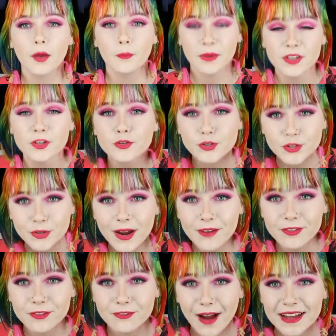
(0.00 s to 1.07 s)
But you do have
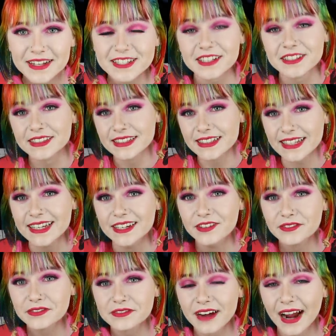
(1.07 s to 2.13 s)
the right to
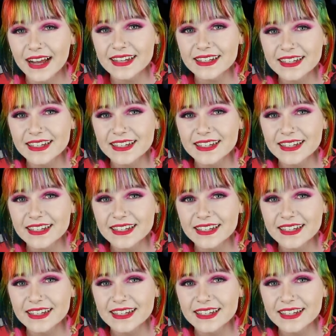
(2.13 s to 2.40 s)
live, right?